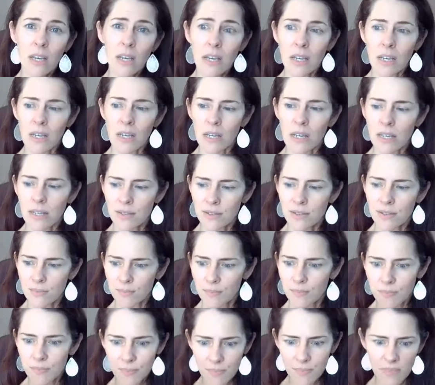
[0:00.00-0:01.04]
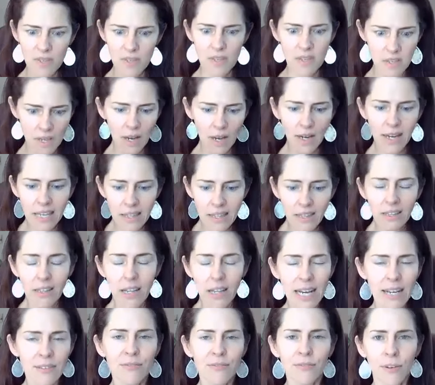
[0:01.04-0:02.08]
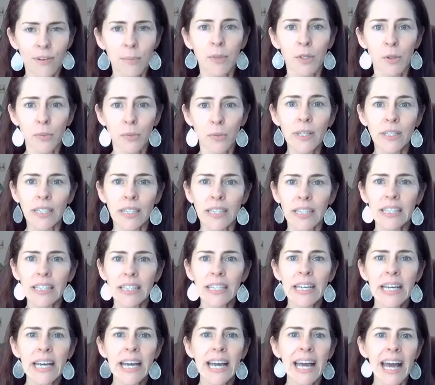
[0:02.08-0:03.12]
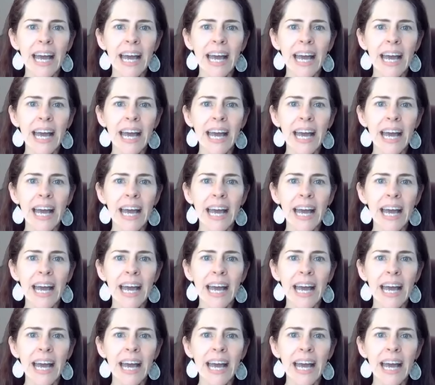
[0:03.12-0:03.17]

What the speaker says: it's sucking the life from you, really,